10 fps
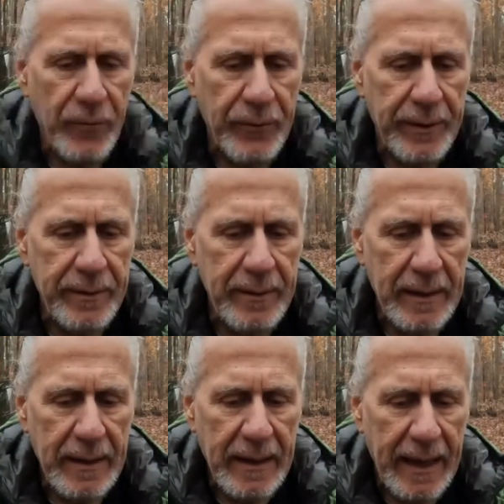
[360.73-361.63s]
on
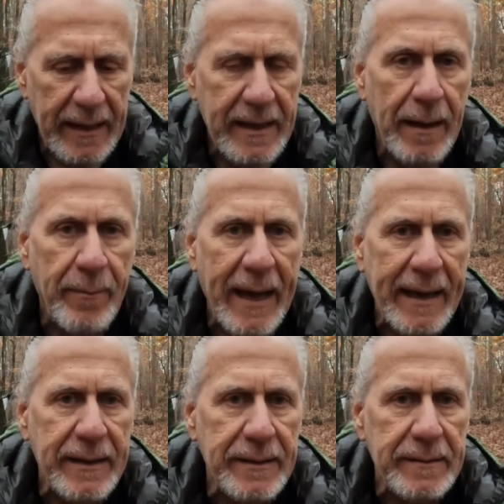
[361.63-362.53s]
and come
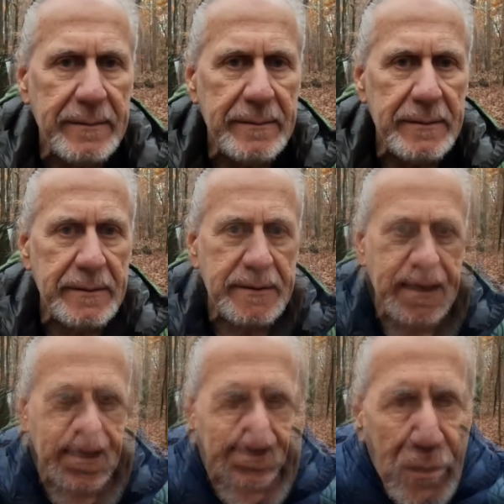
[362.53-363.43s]
back and
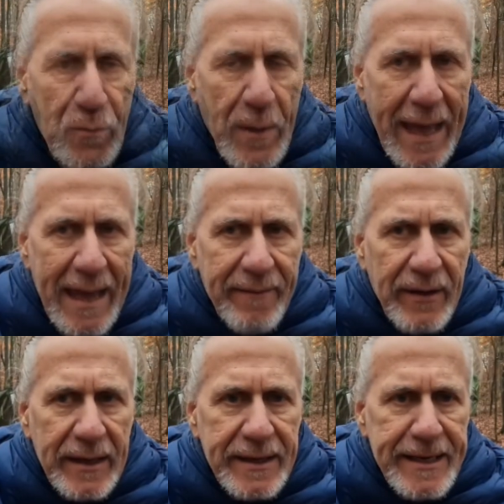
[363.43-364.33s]
sit. They do have
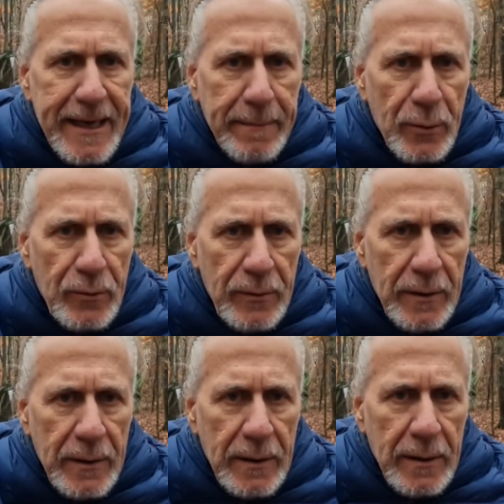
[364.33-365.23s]
a double
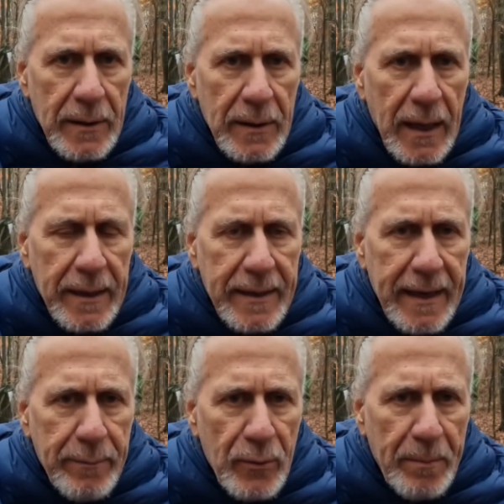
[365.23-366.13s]

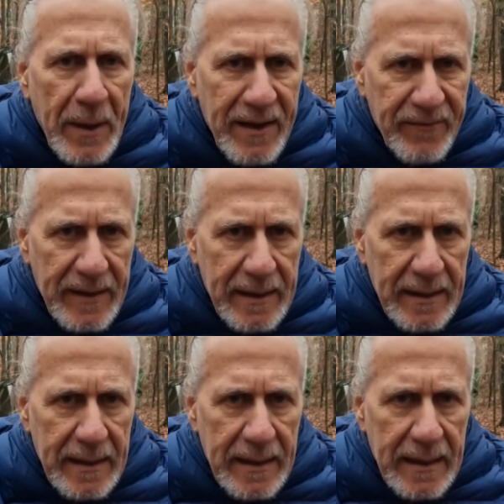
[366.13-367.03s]
puffy.
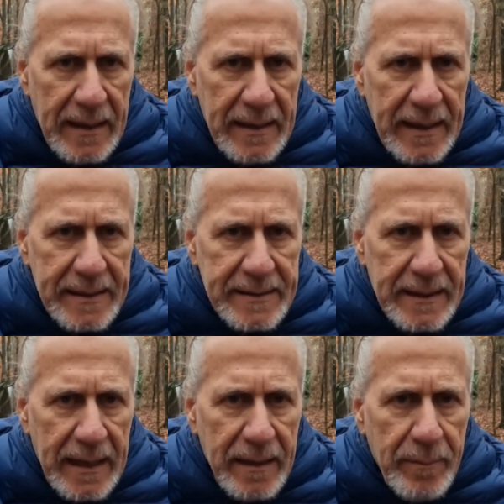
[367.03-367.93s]
It's
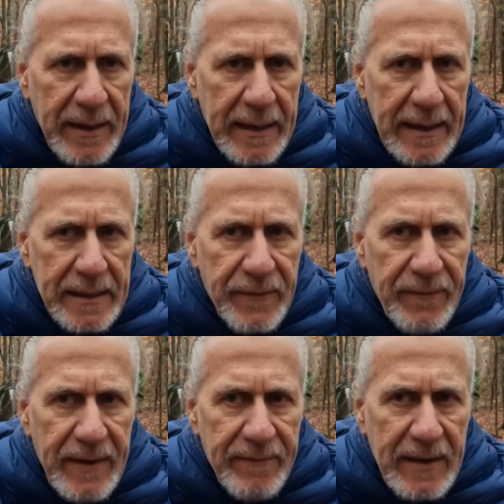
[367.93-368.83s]
a little bit. It's
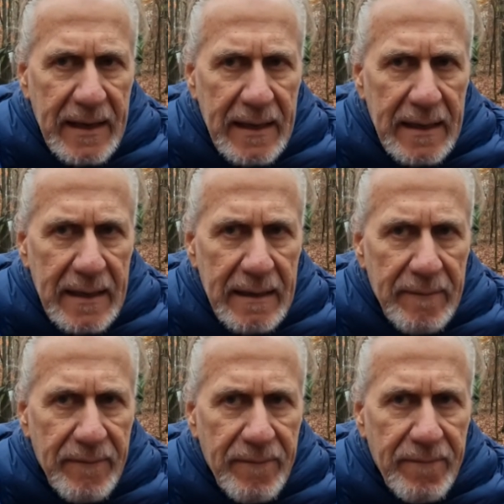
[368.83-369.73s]

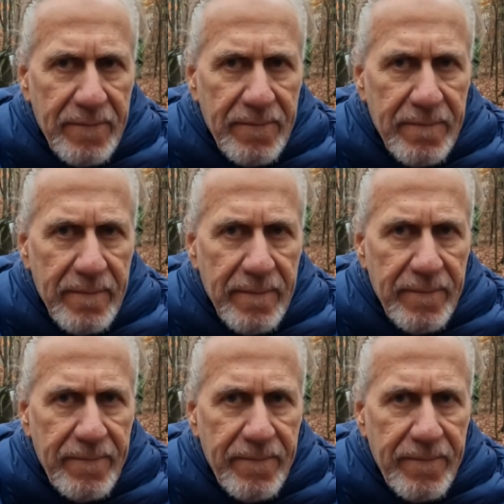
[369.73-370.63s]

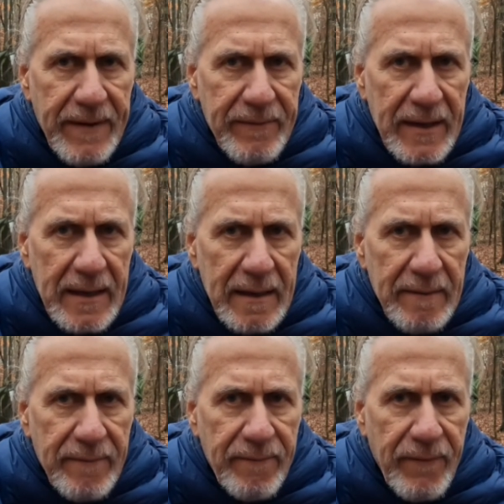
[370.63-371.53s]

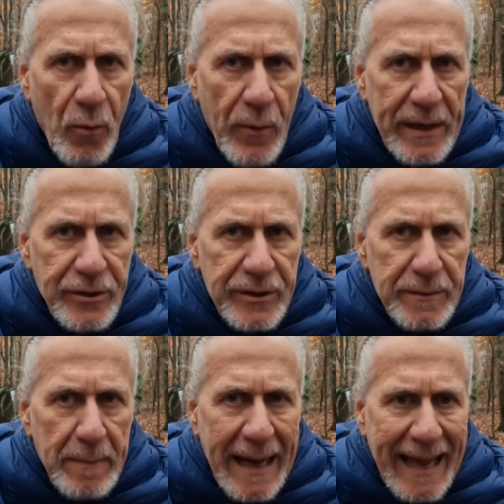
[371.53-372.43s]
54
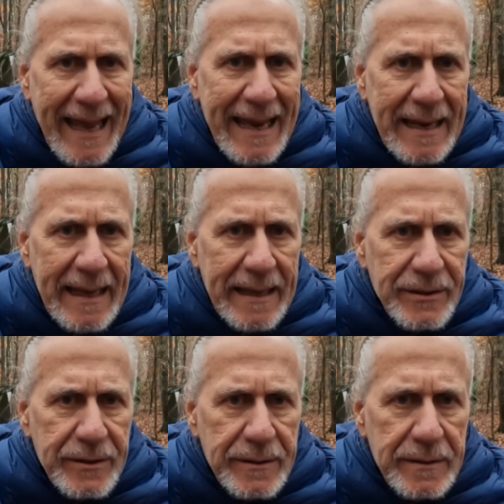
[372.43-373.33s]
inches by 80
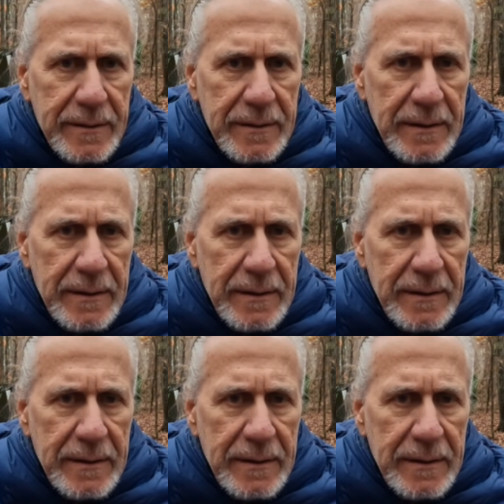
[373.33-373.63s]
inches,